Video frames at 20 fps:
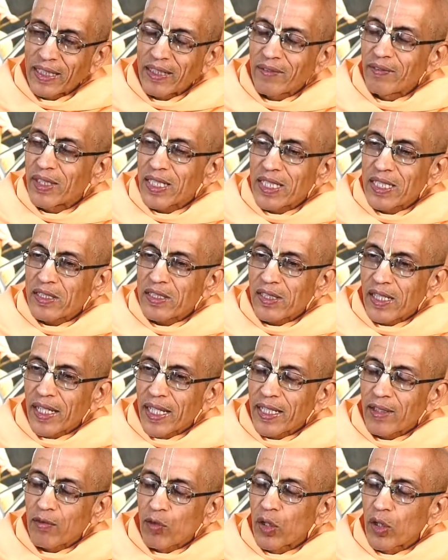
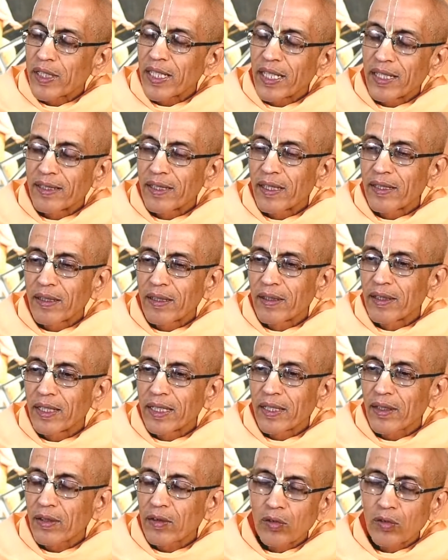activities like what he had done
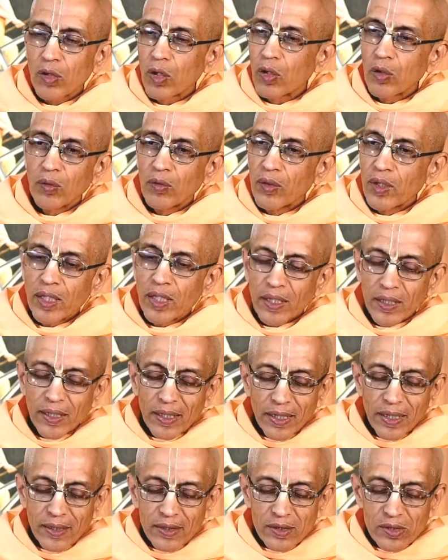earlier. No,
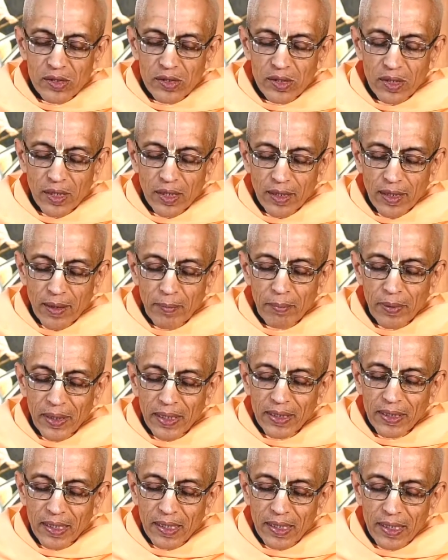it is uh,
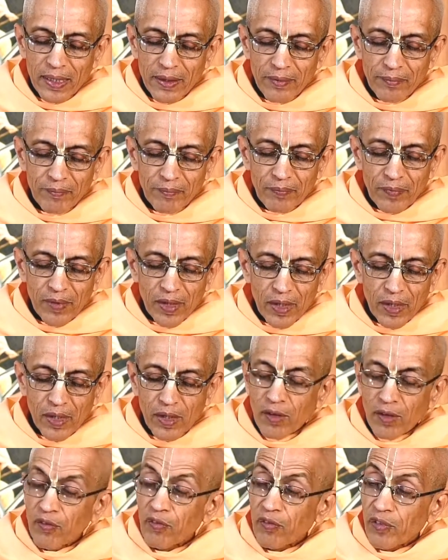completely
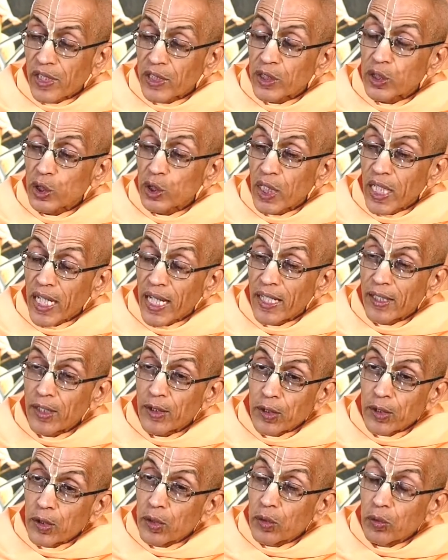uh, fresh
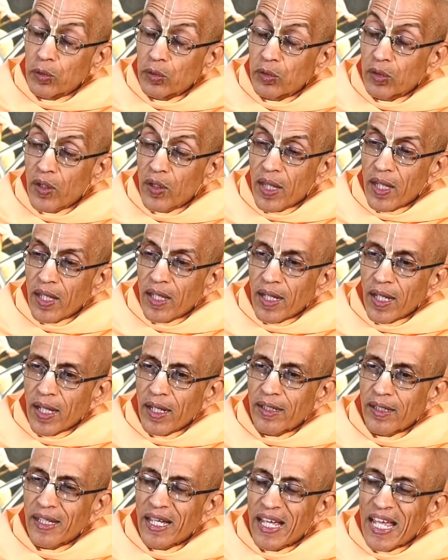and new
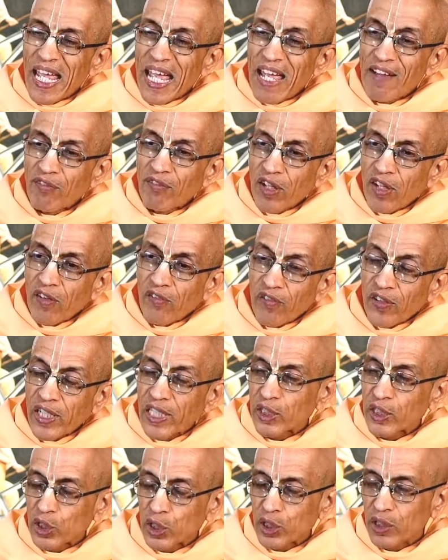and ever
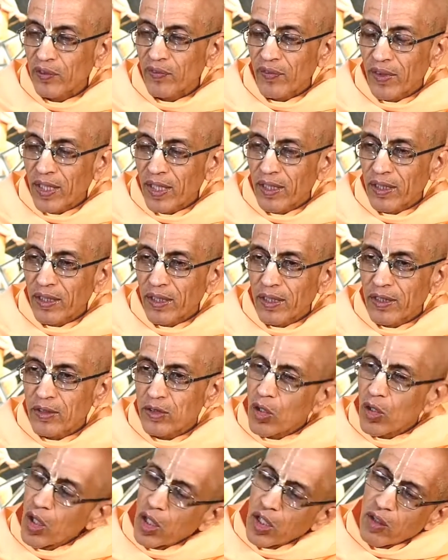fresh.
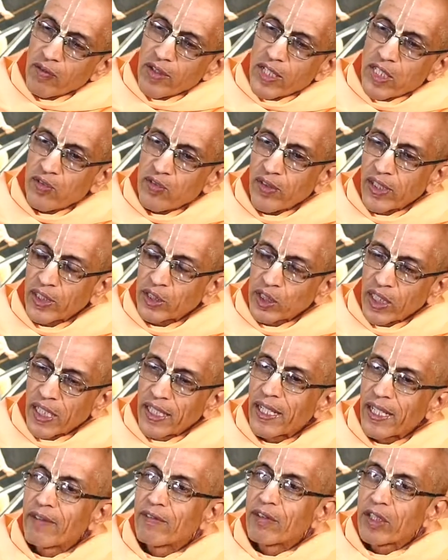It is always
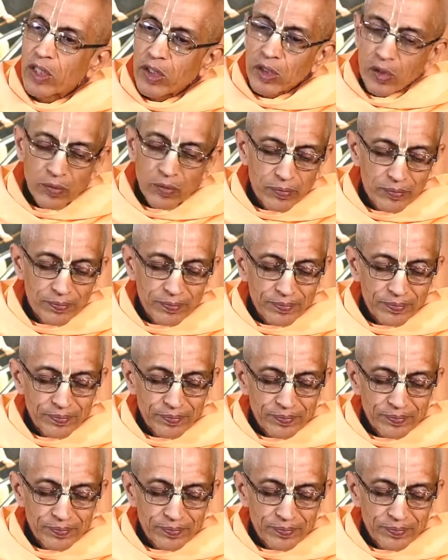fresh and ever new.